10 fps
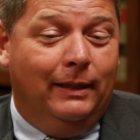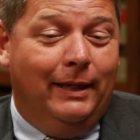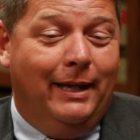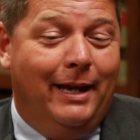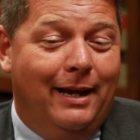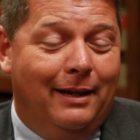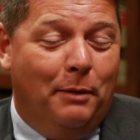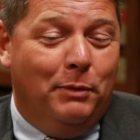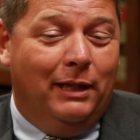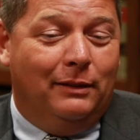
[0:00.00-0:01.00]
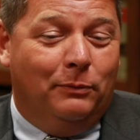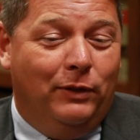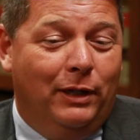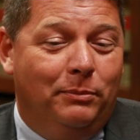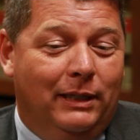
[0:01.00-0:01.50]
Yeah, I mean, at the
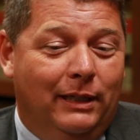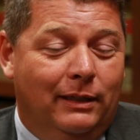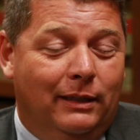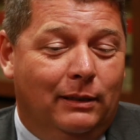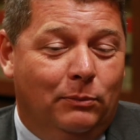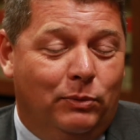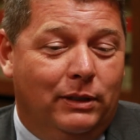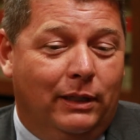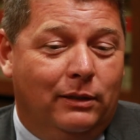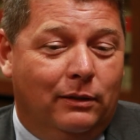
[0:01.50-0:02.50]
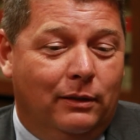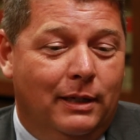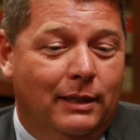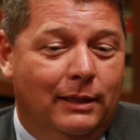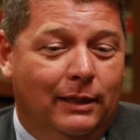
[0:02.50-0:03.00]
very beginning, in particular,
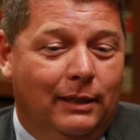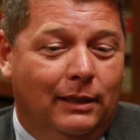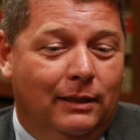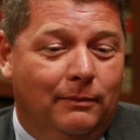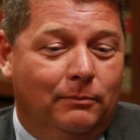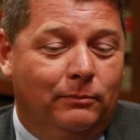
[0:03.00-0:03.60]
uh,